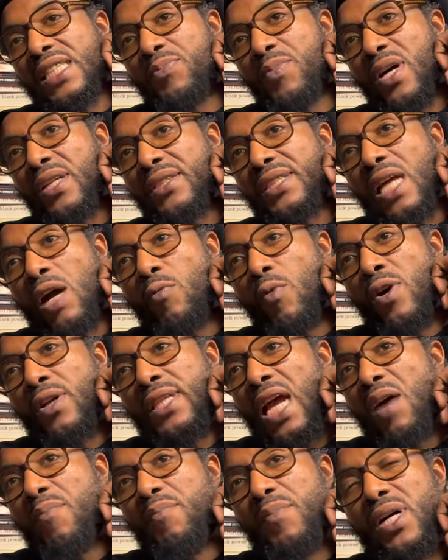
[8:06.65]
months I worked
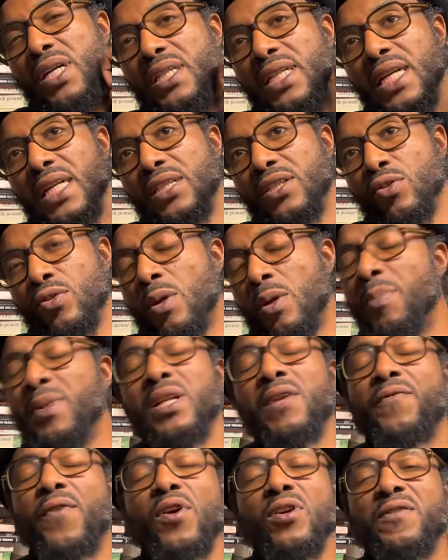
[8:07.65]
out Monday and Tuesday. The
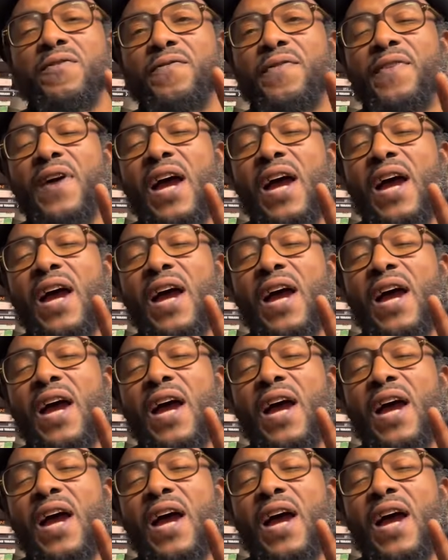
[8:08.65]
first